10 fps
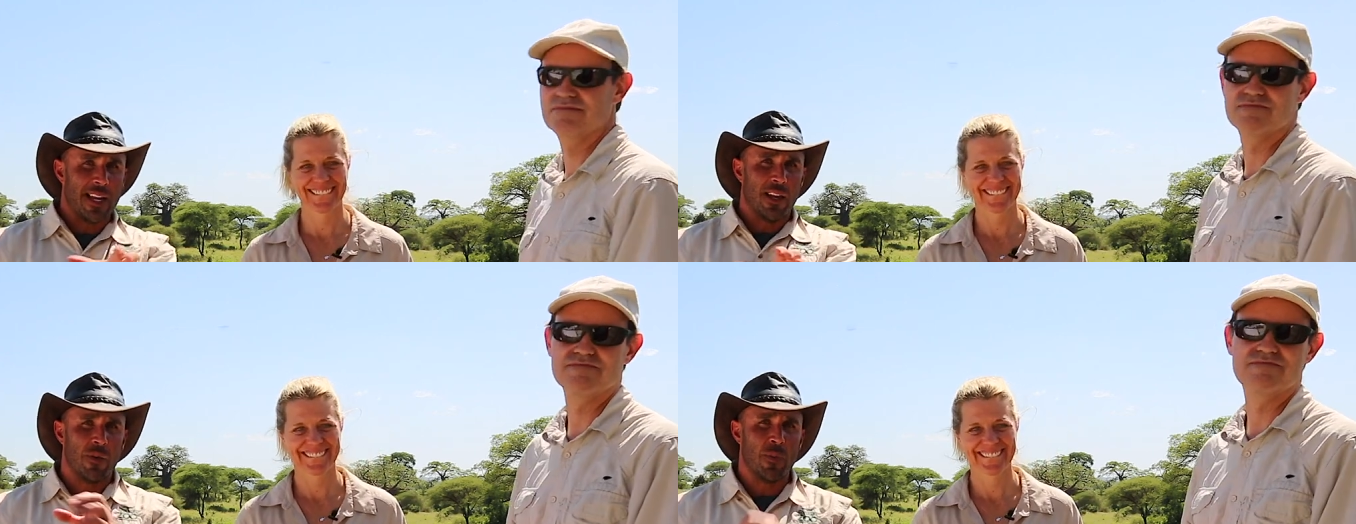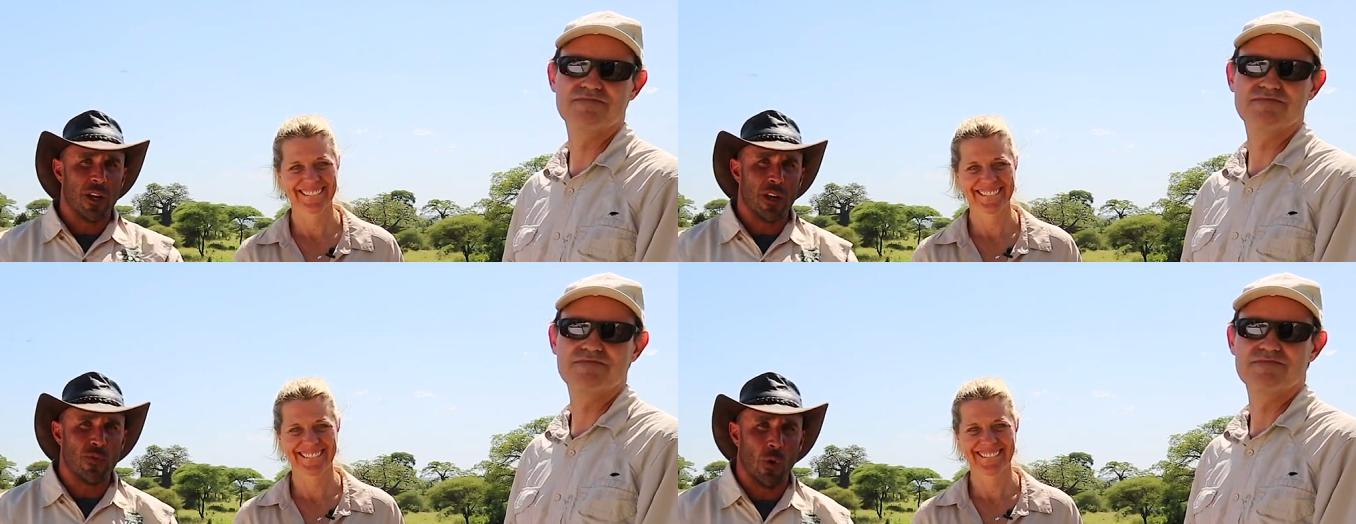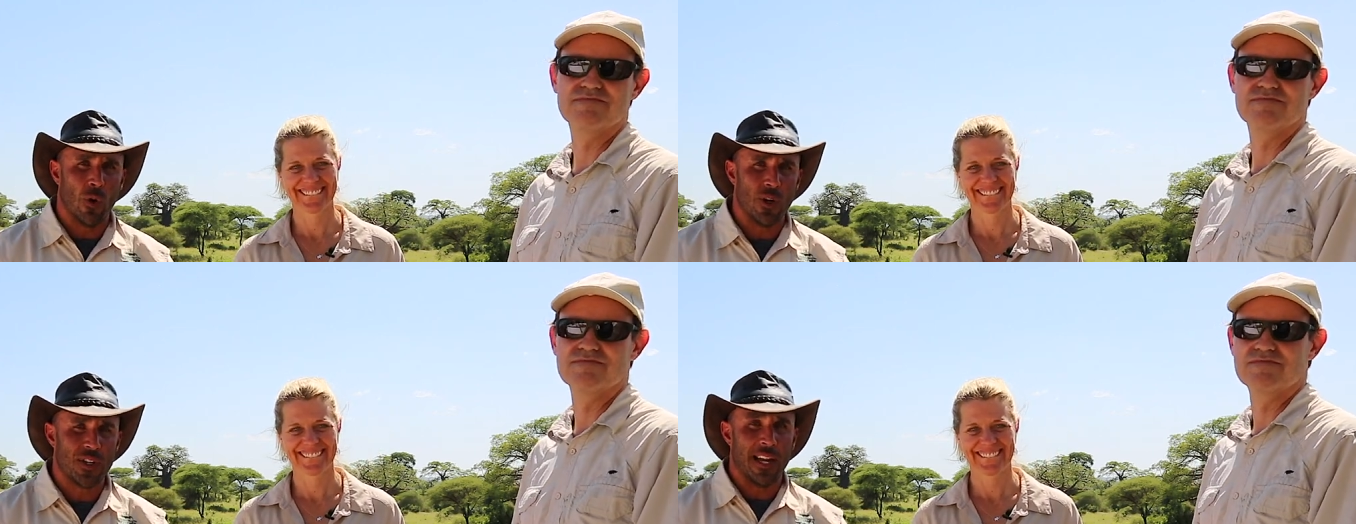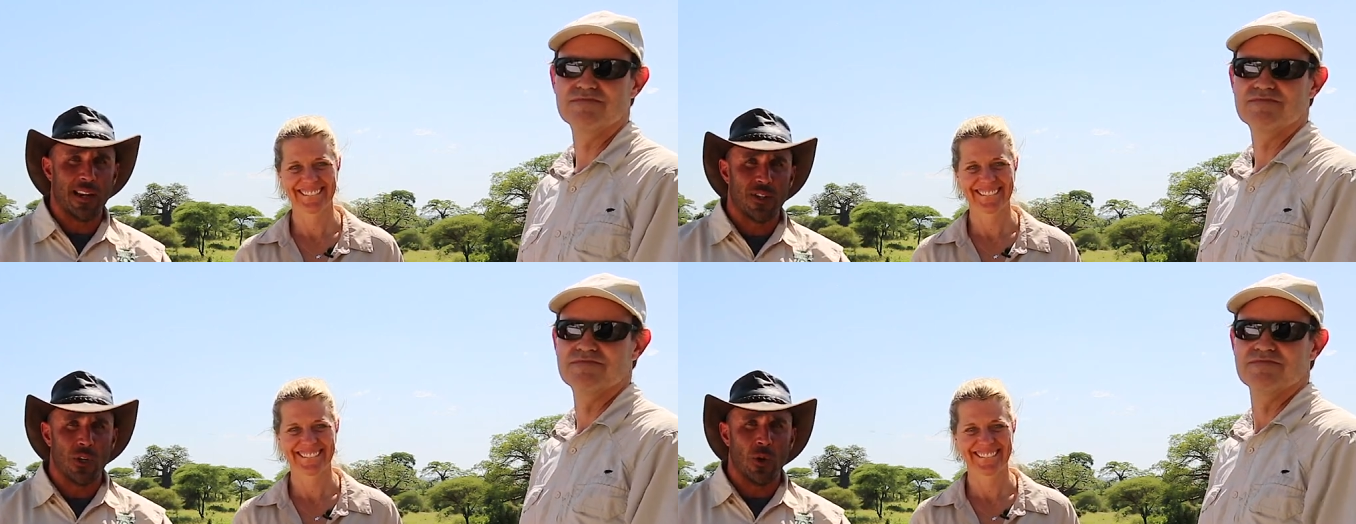Speaker 1: thank everybody for
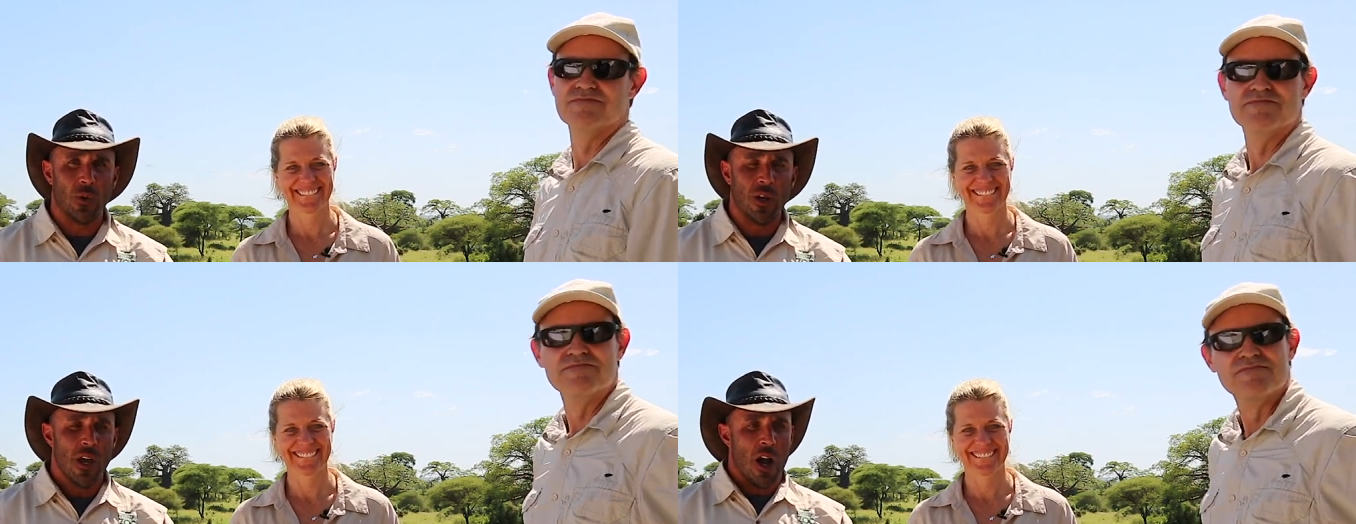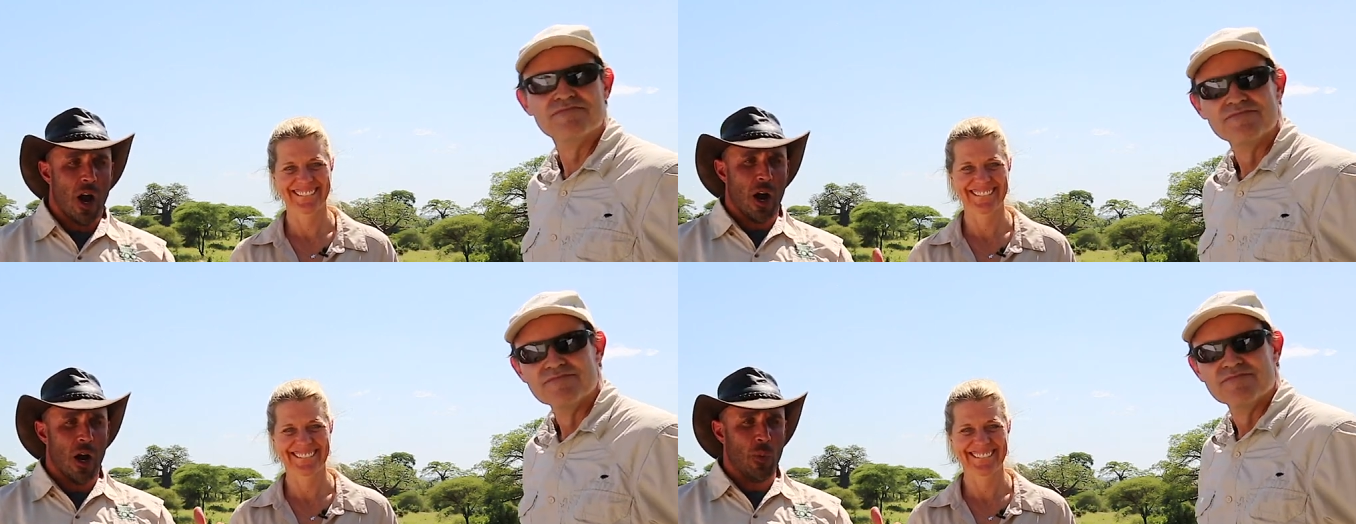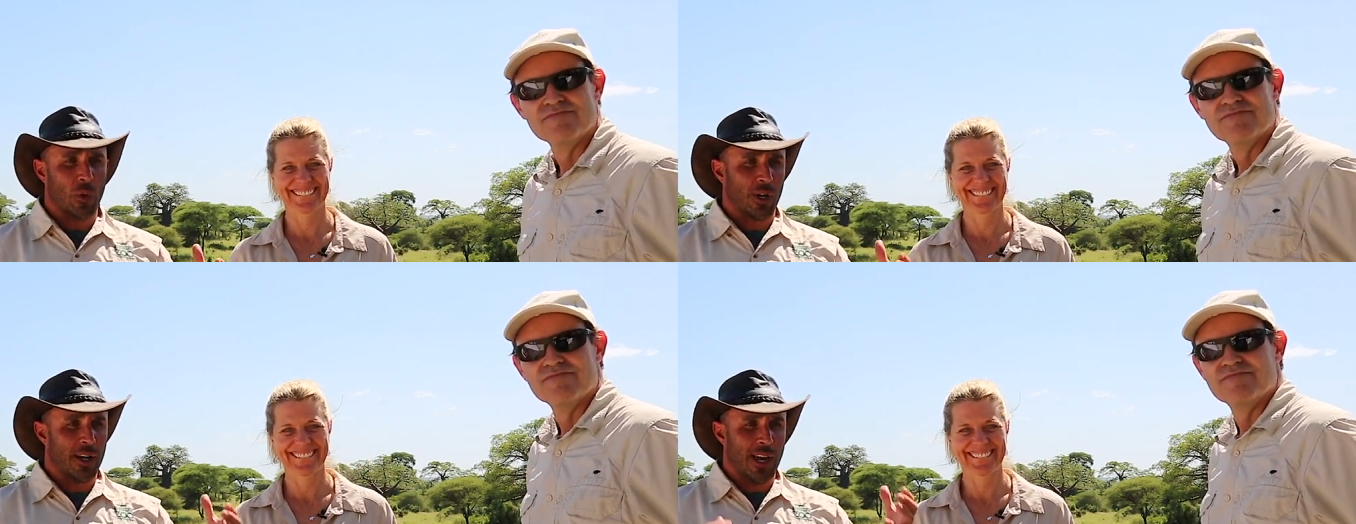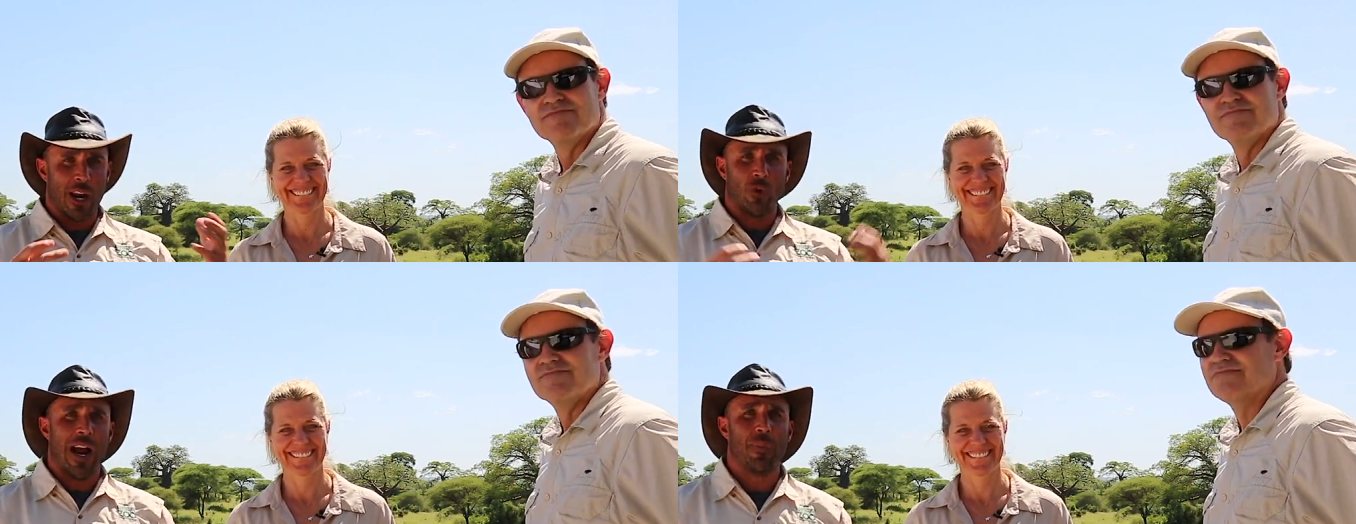staying tuned. Um, we're going to
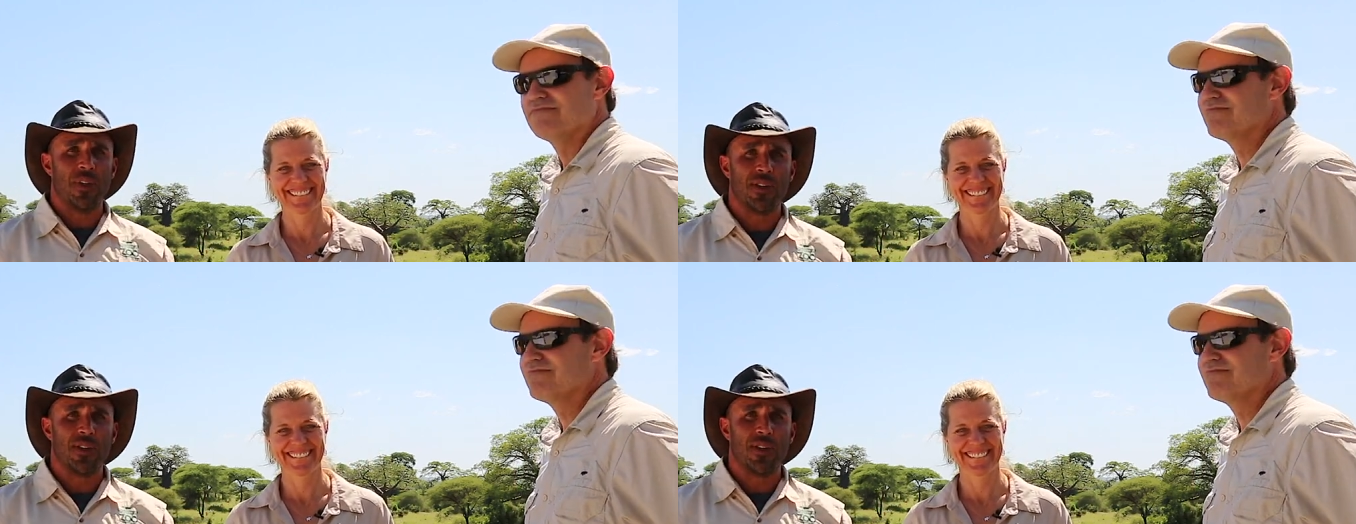kind of wrap